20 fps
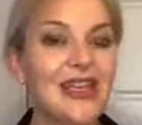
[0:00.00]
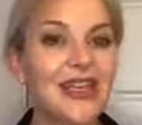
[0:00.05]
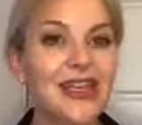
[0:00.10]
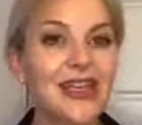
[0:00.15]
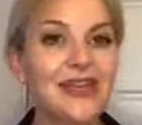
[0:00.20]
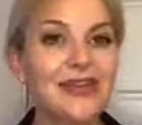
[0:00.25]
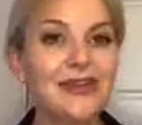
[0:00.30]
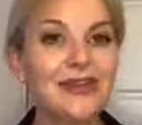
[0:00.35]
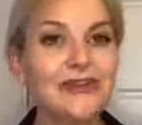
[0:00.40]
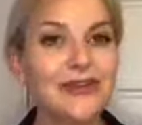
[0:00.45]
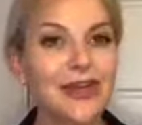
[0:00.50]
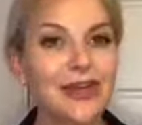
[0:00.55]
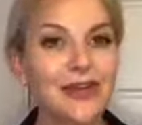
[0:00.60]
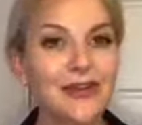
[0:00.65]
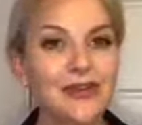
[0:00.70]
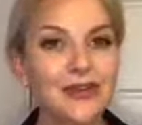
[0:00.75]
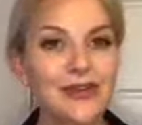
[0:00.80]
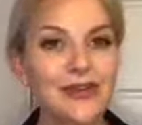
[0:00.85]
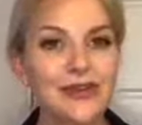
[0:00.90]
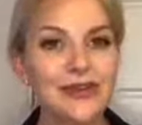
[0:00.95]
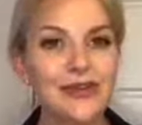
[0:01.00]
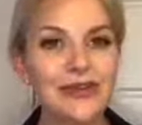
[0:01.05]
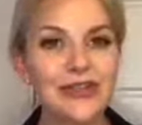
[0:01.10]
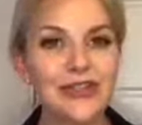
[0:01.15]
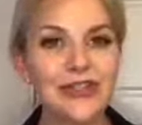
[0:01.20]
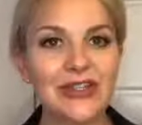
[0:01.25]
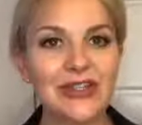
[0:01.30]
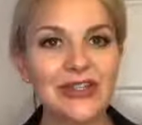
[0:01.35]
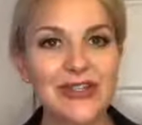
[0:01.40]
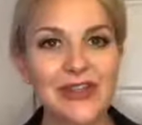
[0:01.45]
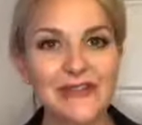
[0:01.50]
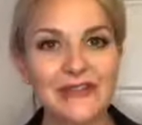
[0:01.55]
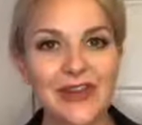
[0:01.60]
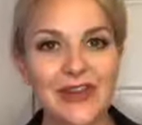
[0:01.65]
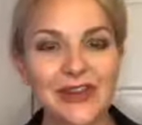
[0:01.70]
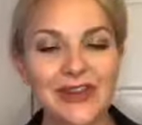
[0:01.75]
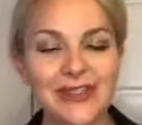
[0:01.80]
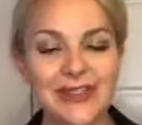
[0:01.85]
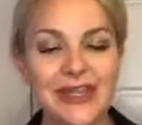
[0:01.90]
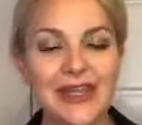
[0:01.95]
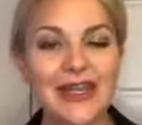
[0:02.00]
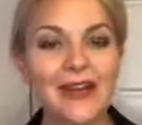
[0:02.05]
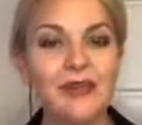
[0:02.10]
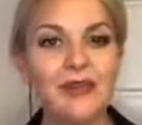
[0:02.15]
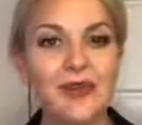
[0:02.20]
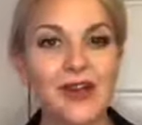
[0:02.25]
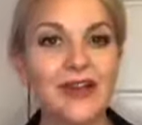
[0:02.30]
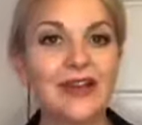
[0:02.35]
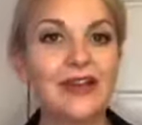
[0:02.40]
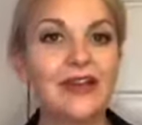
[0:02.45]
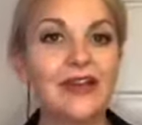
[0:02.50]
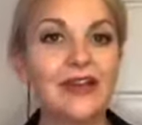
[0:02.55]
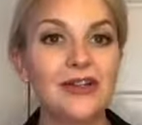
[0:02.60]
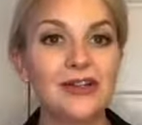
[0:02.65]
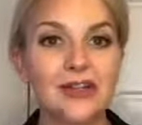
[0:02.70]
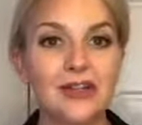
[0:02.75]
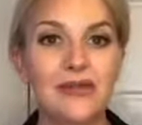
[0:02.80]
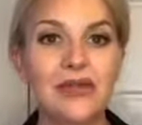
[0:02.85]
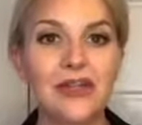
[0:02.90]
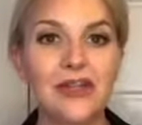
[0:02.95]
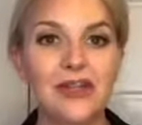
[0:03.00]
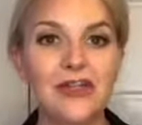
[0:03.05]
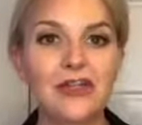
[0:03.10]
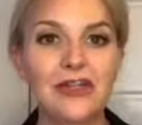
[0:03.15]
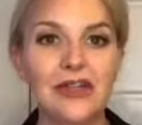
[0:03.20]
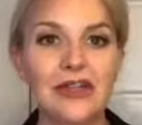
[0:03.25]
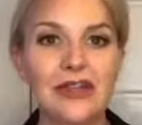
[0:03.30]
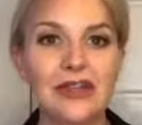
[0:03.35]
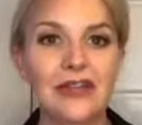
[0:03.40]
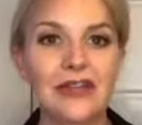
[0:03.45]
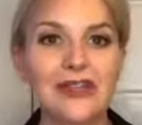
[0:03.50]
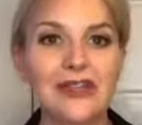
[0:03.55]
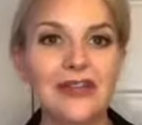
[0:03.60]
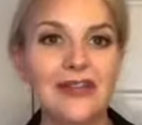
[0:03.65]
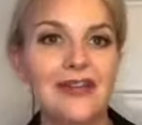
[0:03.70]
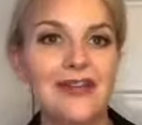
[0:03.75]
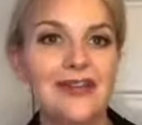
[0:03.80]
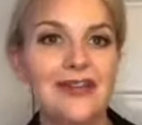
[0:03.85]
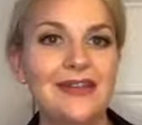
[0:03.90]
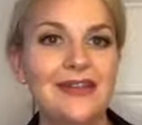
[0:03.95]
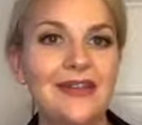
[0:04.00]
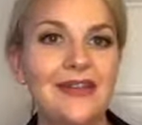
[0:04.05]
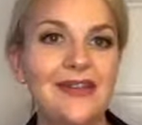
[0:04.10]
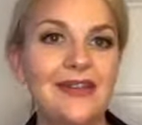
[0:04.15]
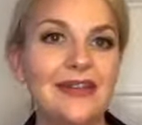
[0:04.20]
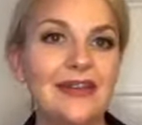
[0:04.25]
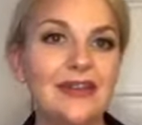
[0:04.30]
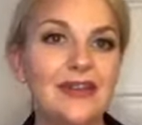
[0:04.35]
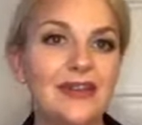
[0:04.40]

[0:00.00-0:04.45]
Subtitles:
It gives you all of your astringent effects while also making sure that your skin is healing.